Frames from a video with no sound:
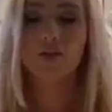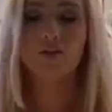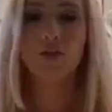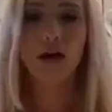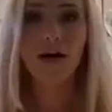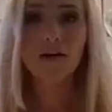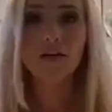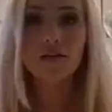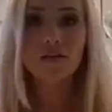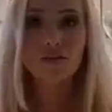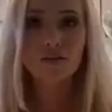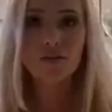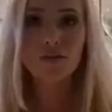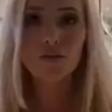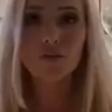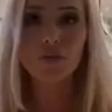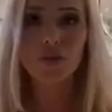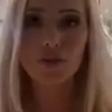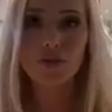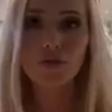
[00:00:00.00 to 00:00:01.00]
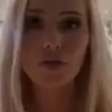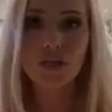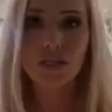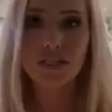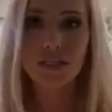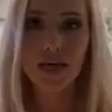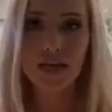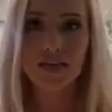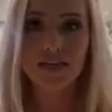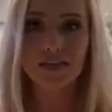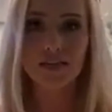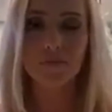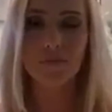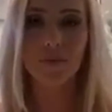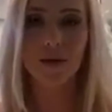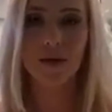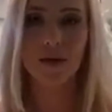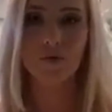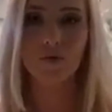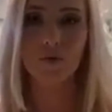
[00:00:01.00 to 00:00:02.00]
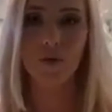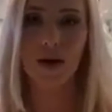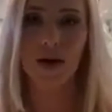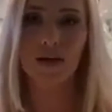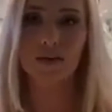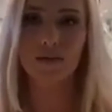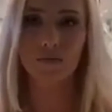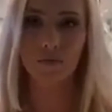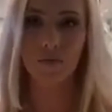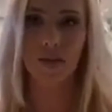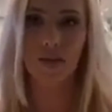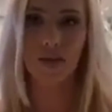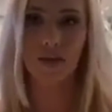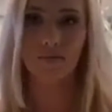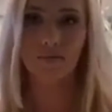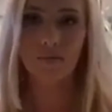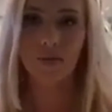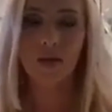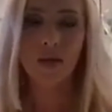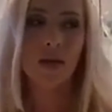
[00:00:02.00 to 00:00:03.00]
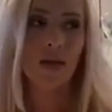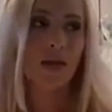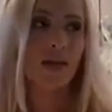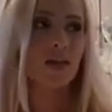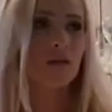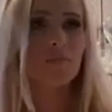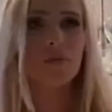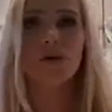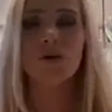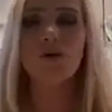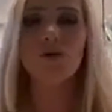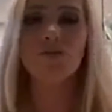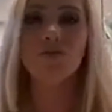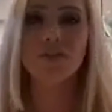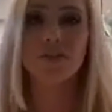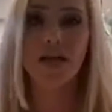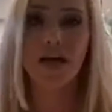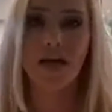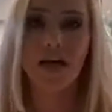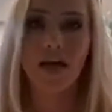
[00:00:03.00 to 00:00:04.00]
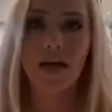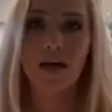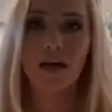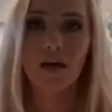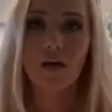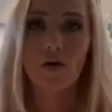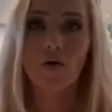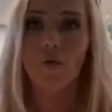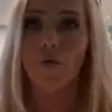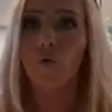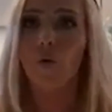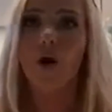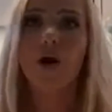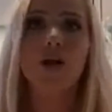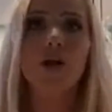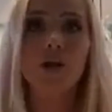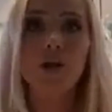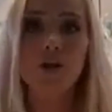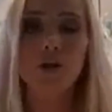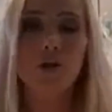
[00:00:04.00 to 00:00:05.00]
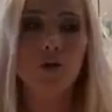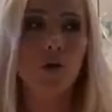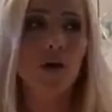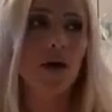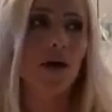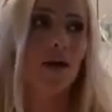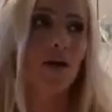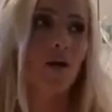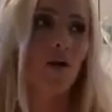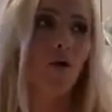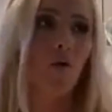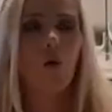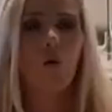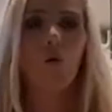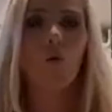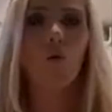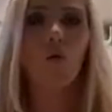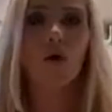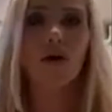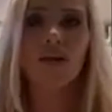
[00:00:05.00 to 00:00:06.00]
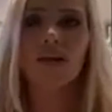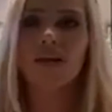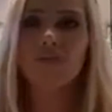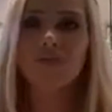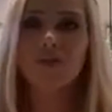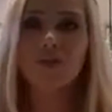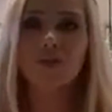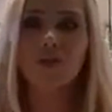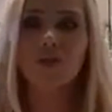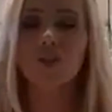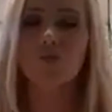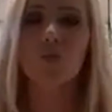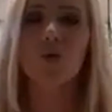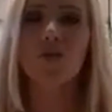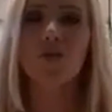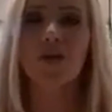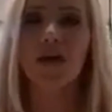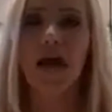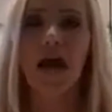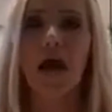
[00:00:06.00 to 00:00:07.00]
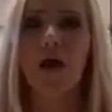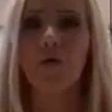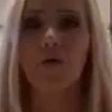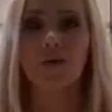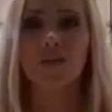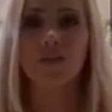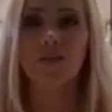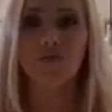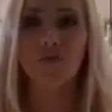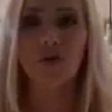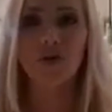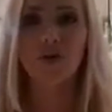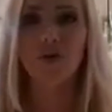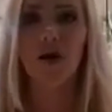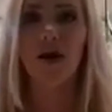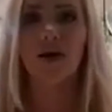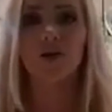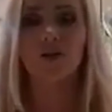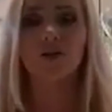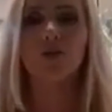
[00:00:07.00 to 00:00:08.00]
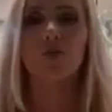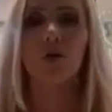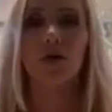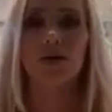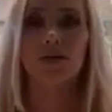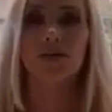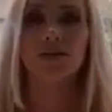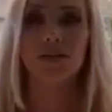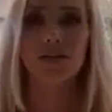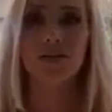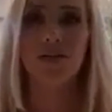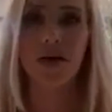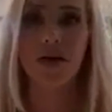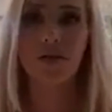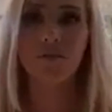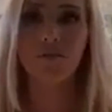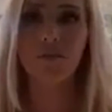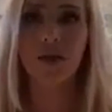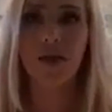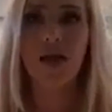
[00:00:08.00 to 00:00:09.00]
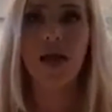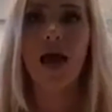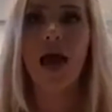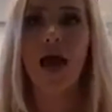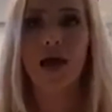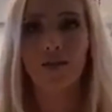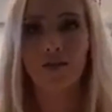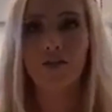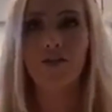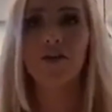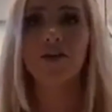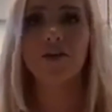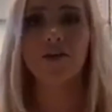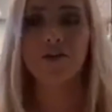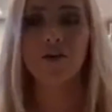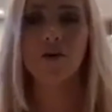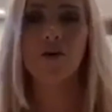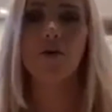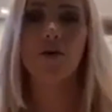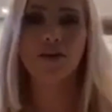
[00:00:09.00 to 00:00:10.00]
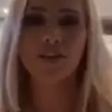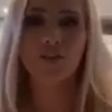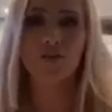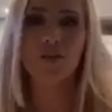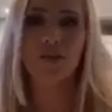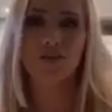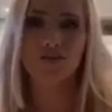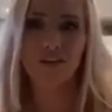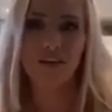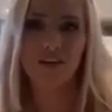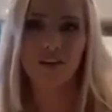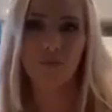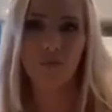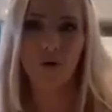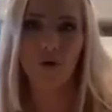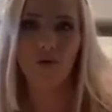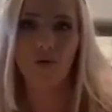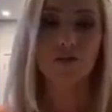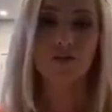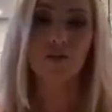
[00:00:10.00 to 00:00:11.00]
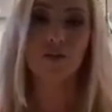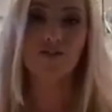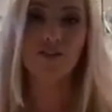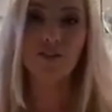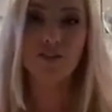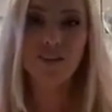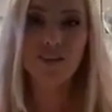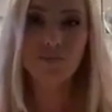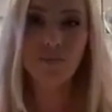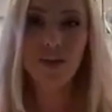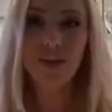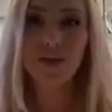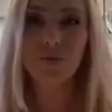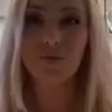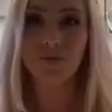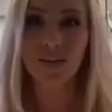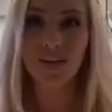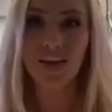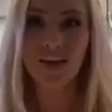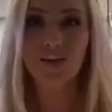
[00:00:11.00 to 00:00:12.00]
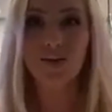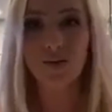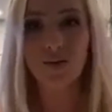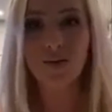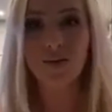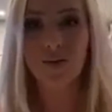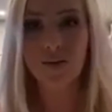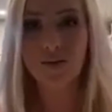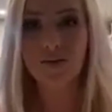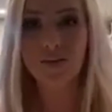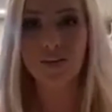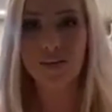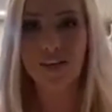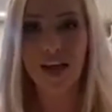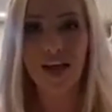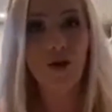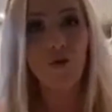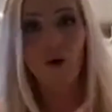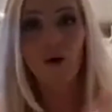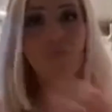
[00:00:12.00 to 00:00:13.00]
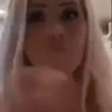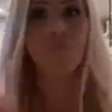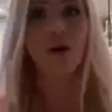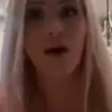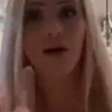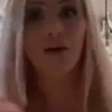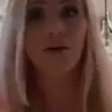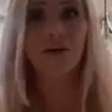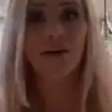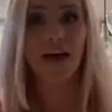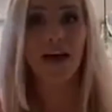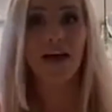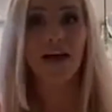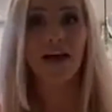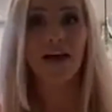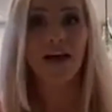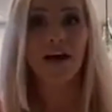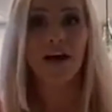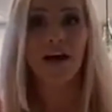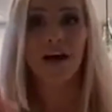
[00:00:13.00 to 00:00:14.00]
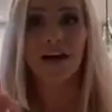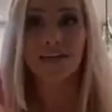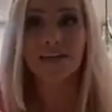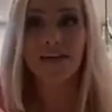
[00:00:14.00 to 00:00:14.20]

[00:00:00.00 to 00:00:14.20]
Do not assume that you can text somebody randomly in the middle of the day, what are you doing? Or even just within hours of when you actually want to see them and think that they're going to be available. So if you didn't make a plan earlier in the day, or better yet, a